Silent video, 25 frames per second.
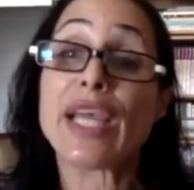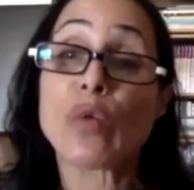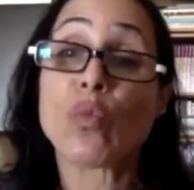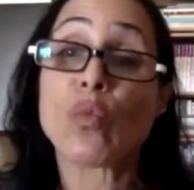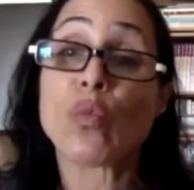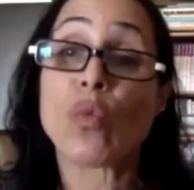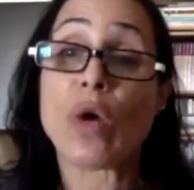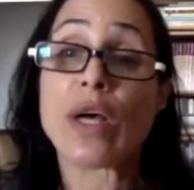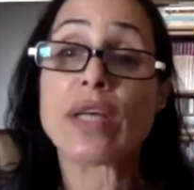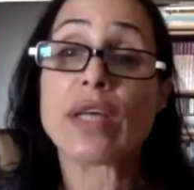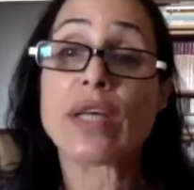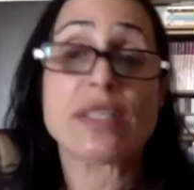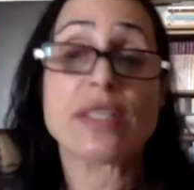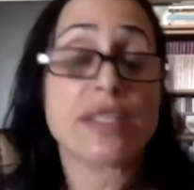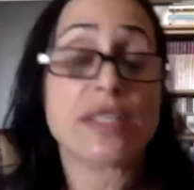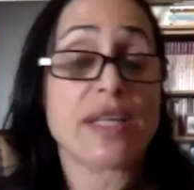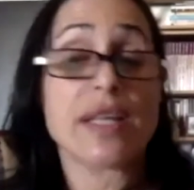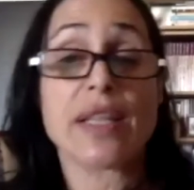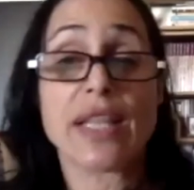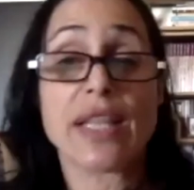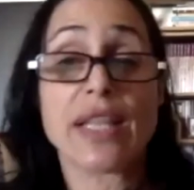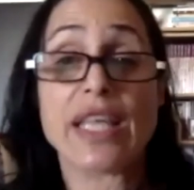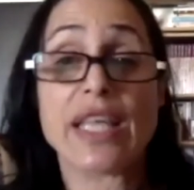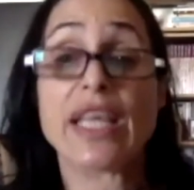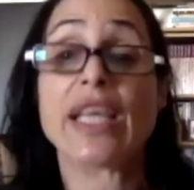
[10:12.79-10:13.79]
it was
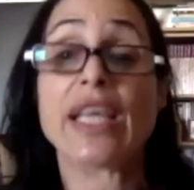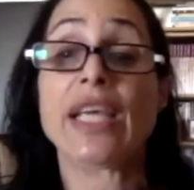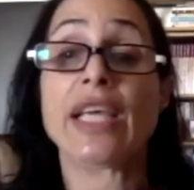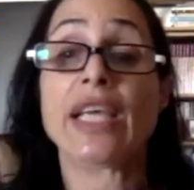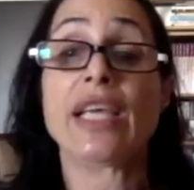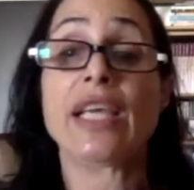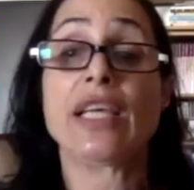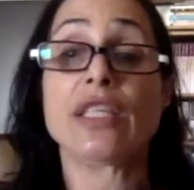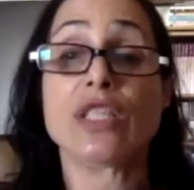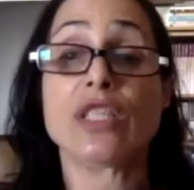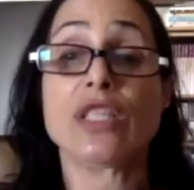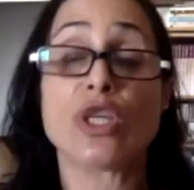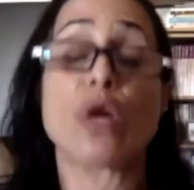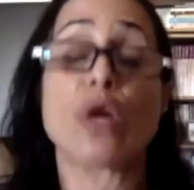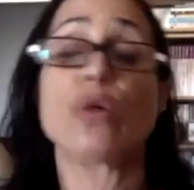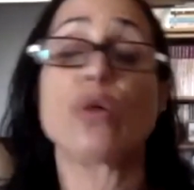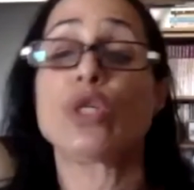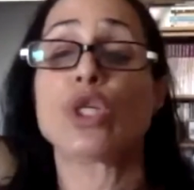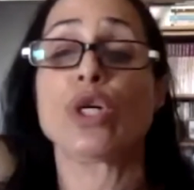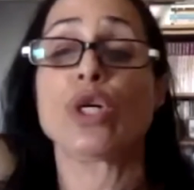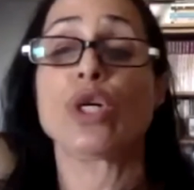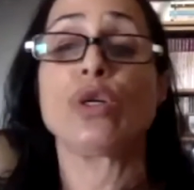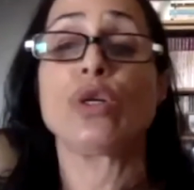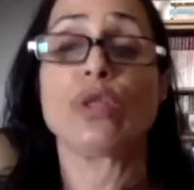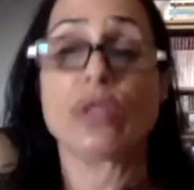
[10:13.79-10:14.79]
the
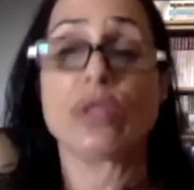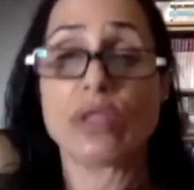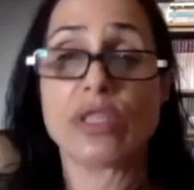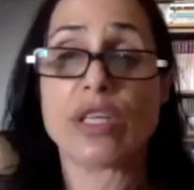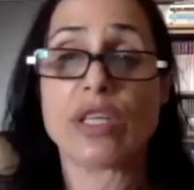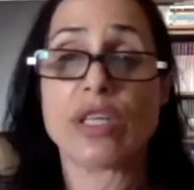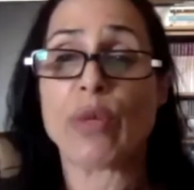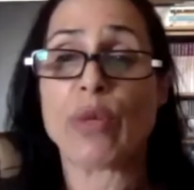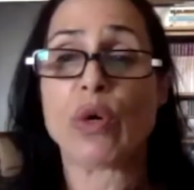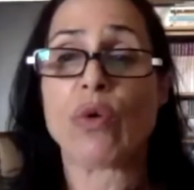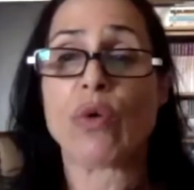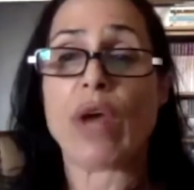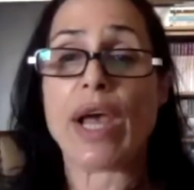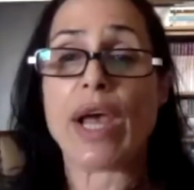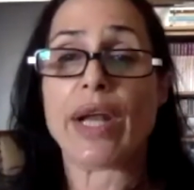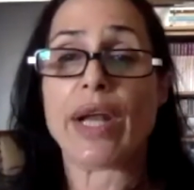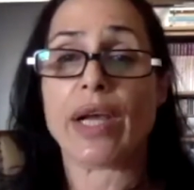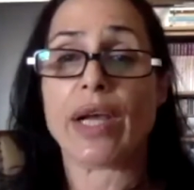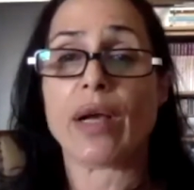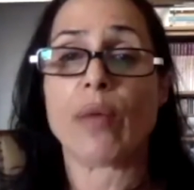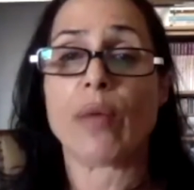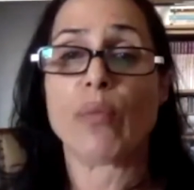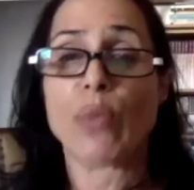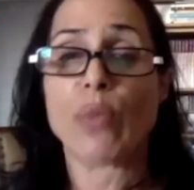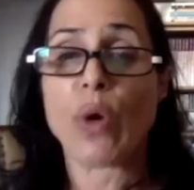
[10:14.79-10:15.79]
Social
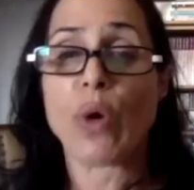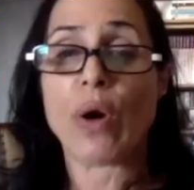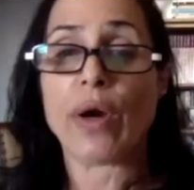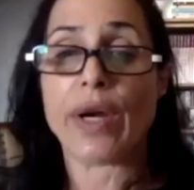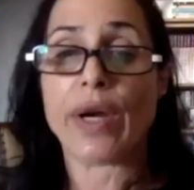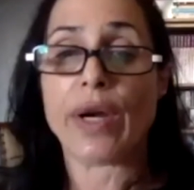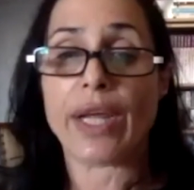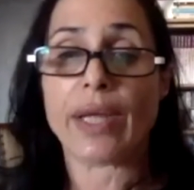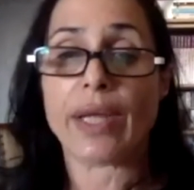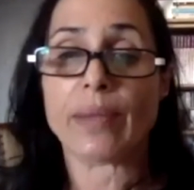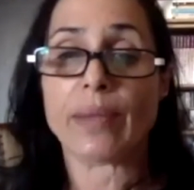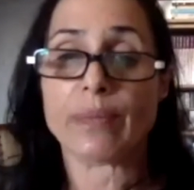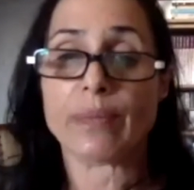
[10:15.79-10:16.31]
Democratic Party.